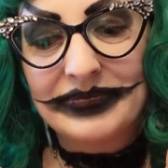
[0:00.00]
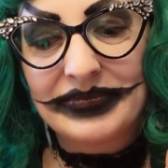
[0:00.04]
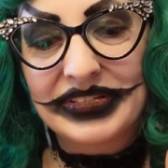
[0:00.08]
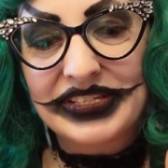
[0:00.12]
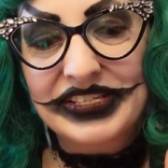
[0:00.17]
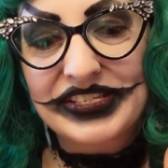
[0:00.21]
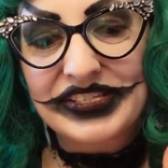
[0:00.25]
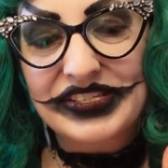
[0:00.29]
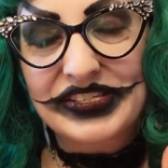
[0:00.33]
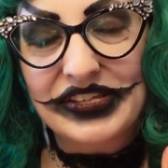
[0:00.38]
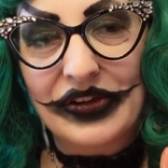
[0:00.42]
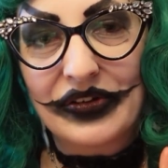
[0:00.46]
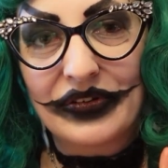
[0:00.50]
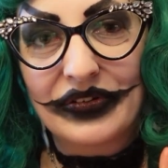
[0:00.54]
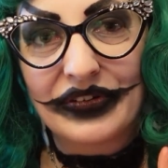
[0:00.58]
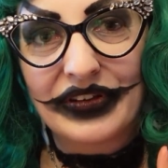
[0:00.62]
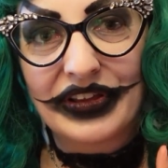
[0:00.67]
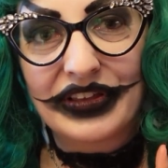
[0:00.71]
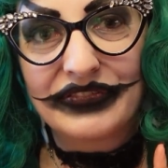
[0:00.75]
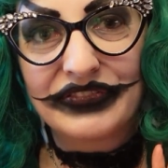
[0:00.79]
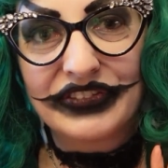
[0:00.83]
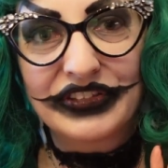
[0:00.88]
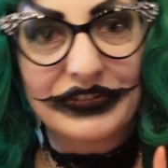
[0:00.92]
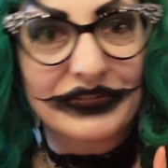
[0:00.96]
So
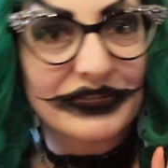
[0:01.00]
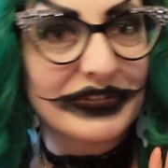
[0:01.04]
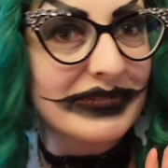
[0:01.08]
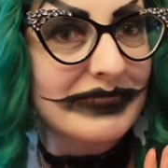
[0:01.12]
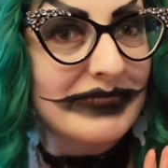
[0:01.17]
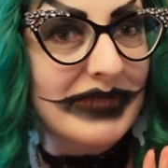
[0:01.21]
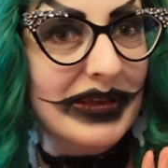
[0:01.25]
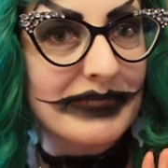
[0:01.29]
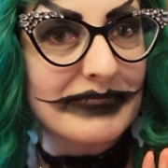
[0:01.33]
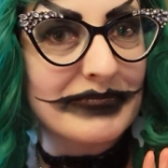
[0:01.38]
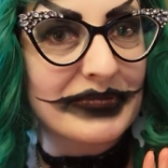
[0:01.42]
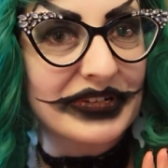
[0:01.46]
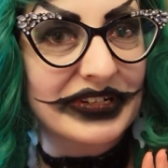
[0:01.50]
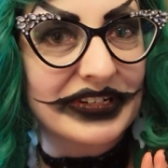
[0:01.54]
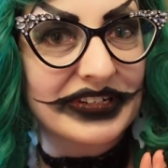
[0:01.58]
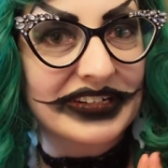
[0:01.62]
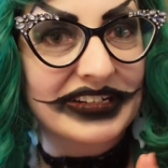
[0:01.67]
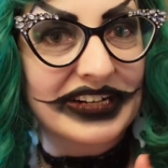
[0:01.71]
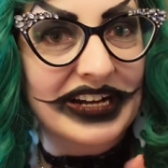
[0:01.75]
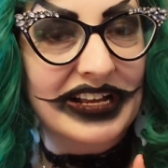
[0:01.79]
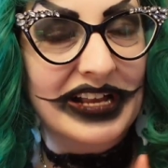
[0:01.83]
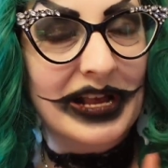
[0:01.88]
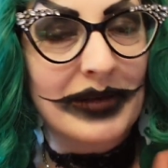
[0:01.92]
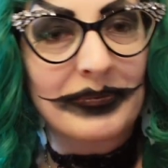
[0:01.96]
if you'll remember
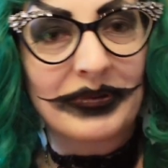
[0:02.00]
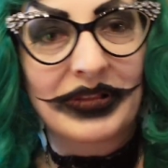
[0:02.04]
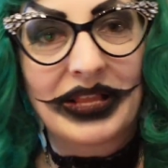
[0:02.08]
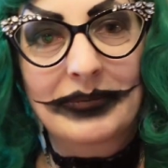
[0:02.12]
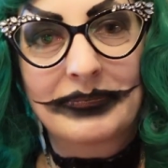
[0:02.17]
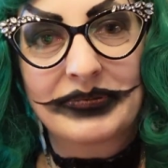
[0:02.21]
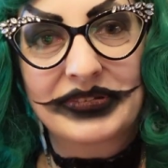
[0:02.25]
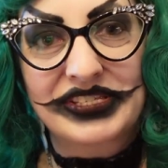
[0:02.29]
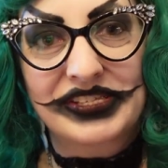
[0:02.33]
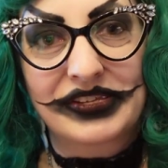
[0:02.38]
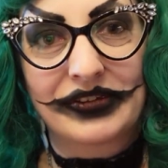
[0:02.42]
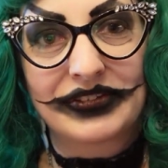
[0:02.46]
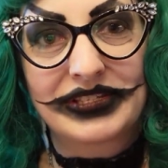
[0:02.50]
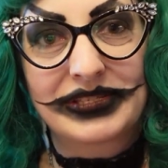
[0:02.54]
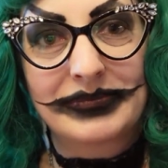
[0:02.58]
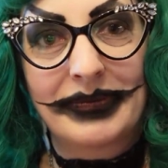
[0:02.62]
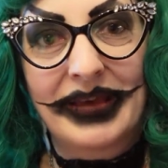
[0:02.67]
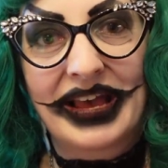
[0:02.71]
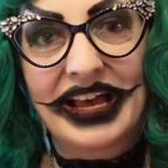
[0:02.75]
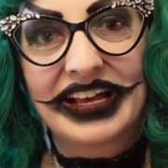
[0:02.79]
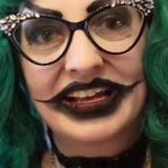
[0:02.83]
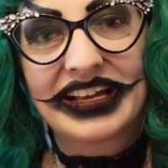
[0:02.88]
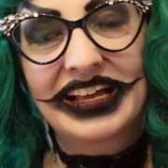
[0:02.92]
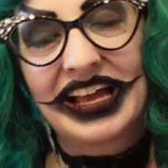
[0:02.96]
a couple episodes
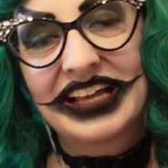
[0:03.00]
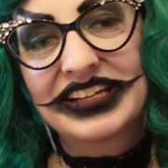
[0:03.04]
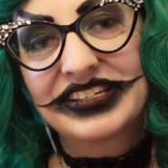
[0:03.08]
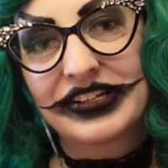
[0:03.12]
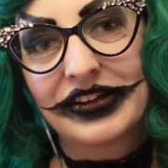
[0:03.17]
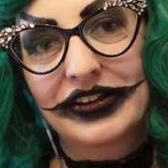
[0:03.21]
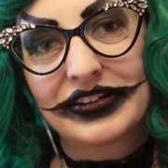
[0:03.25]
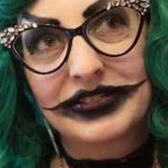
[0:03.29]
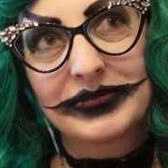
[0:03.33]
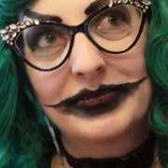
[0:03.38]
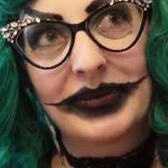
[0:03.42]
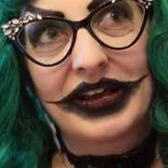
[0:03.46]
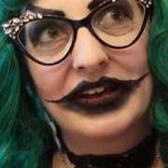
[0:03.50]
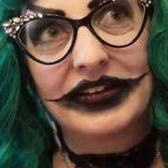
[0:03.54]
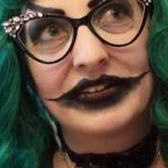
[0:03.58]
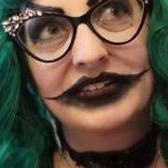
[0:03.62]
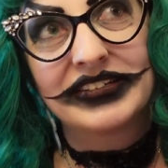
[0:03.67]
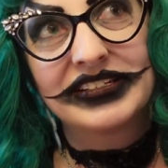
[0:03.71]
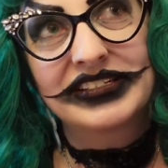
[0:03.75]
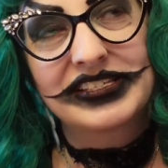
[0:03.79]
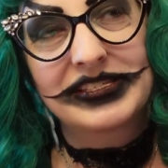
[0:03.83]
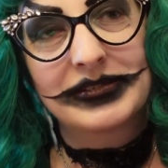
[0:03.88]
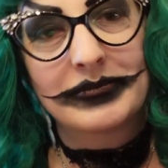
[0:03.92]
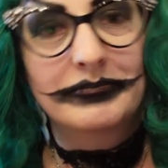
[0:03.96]
back, I talked
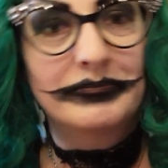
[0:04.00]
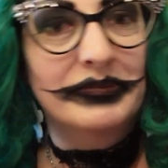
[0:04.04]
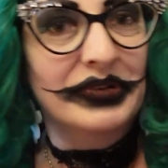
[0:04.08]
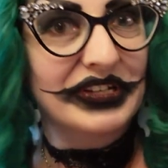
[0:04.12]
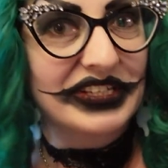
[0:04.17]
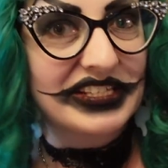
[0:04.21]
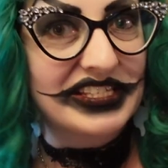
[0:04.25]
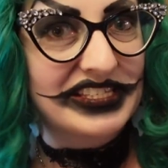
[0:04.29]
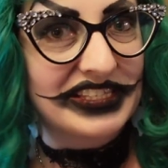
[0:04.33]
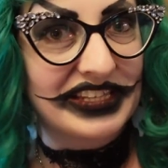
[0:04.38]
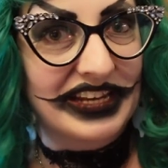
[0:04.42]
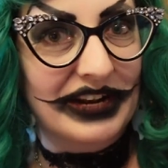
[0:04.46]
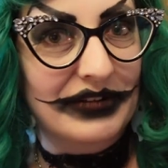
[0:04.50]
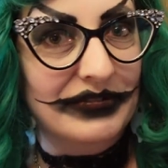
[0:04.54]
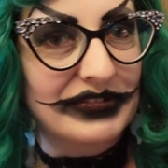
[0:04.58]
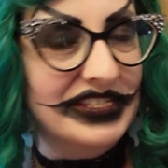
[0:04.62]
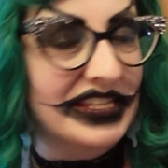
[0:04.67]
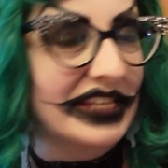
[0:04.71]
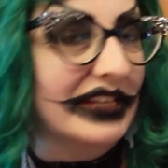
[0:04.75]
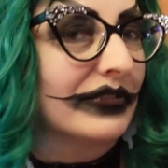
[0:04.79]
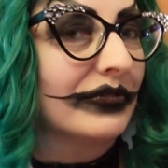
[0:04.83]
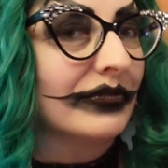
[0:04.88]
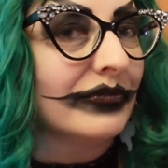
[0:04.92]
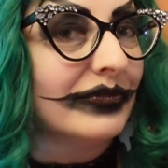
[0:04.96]
about some books that I was
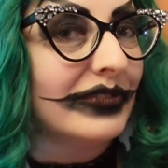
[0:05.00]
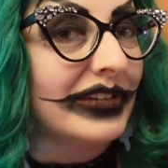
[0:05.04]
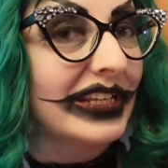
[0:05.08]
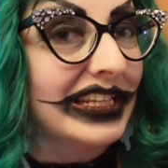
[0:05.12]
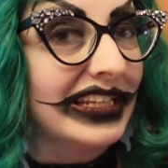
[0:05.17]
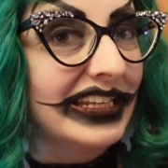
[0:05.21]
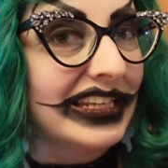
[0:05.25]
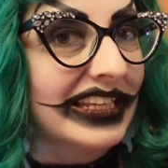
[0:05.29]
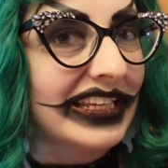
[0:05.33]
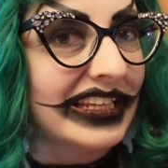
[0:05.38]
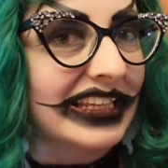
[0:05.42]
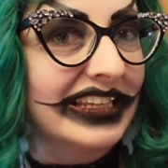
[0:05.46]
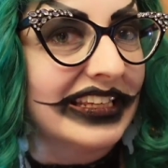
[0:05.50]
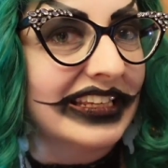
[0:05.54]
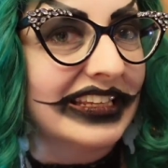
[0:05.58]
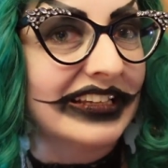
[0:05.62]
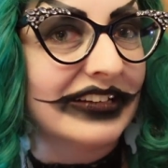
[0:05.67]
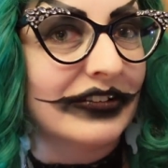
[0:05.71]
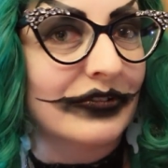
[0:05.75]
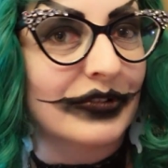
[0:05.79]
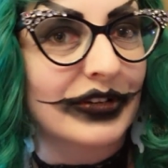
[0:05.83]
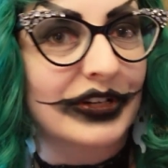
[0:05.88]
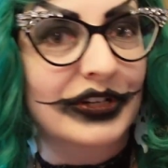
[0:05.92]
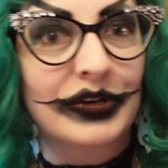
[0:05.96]
like reading
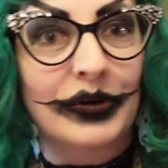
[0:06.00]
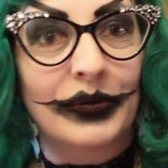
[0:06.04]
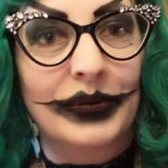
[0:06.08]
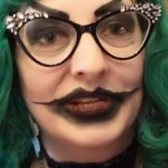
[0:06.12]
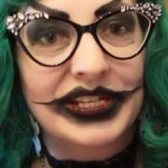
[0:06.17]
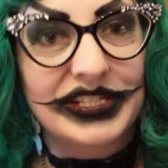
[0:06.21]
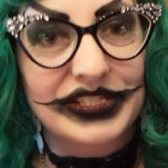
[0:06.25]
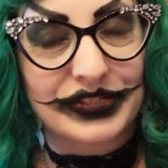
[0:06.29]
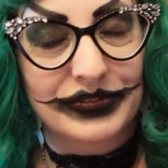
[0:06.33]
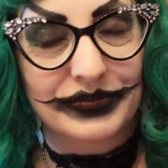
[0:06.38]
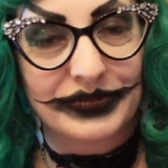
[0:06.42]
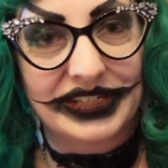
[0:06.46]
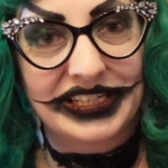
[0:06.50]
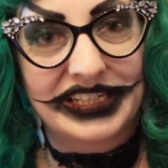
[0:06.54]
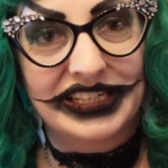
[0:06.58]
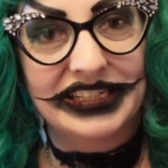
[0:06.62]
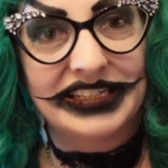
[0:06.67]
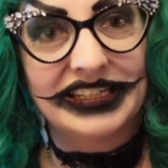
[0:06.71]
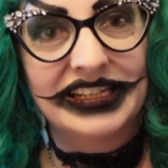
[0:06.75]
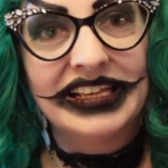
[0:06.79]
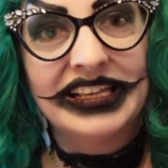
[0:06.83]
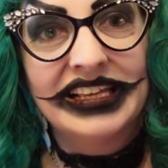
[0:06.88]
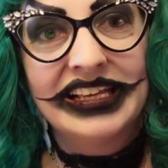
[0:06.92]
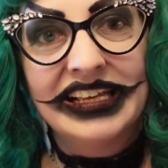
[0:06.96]
or going to
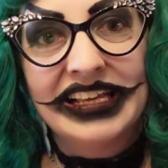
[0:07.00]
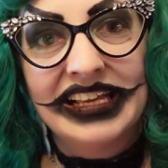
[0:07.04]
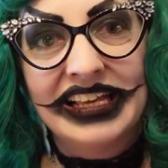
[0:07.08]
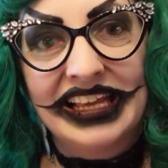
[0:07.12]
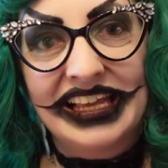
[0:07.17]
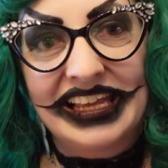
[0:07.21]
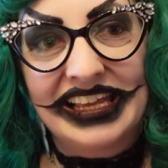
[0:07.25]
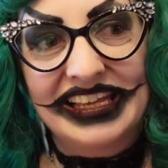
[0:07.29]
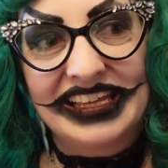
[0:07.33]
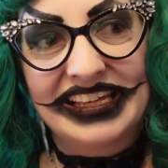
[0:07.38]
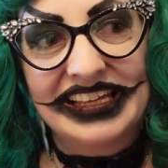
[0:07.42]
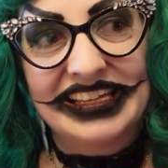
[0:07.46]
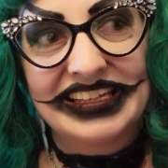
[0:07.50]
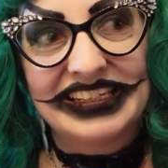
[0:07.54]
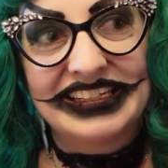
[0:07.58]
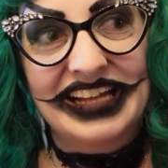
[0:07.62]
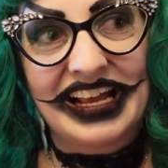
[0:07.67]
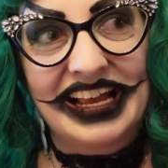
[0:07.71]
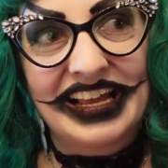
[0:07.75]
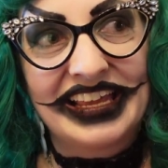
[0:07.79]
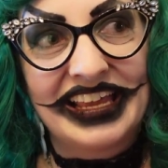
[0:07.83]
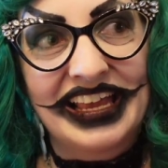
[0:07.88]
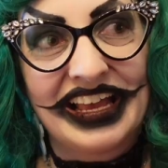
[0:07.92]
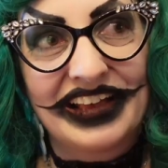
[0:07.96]
read, and
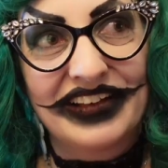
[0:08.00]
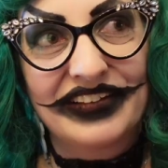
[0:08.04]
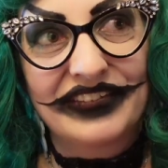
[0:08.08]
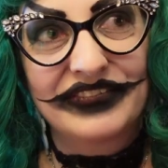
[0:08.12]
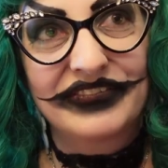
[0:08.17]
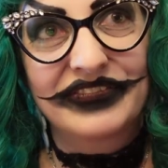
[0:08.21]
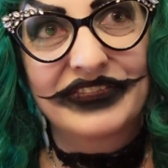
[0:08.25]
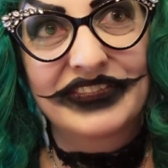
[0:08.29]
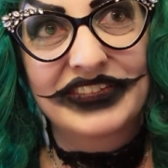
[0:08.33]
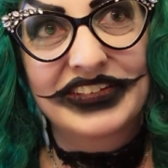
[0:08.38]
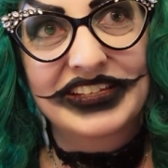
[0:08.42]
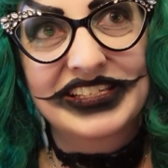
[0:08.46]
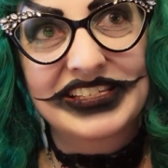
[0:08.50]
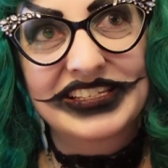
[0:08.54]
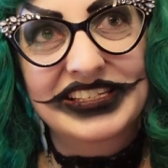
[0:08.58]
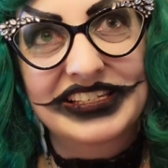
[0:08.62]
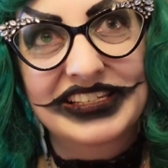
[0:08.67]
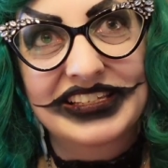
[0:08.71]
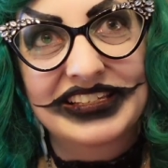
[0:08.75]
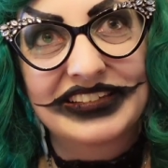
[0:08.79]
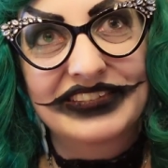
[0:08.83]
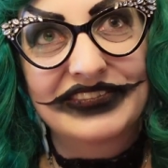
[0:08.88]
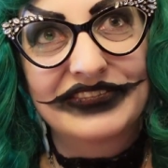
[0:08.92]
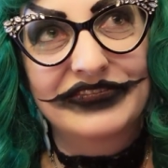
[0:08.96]
I have
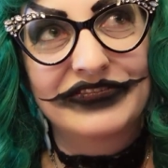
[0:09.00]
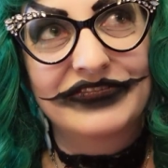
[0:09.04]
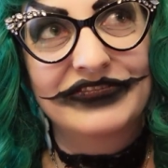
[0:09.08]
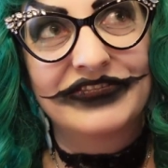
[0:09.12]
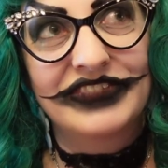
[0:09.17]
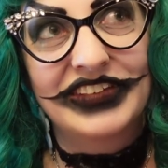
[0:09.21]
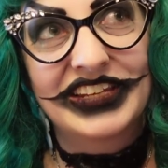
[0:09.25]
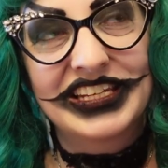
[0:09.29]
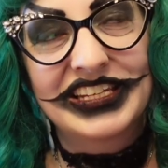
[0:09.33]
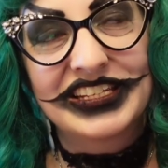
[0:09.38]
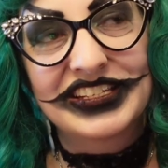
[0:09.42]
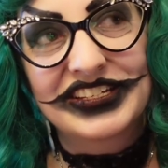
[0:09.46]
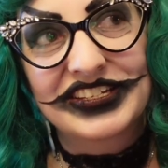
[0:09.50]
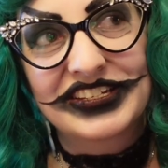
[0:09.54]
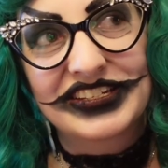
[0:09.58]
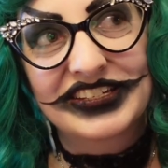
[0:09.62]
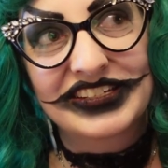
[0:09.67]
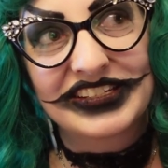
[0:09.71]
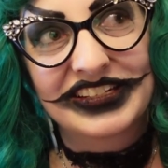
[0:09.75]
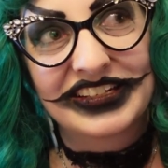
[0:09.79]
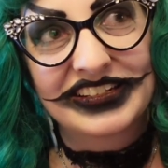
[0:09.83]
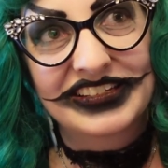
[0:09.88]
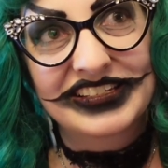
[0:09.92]
finished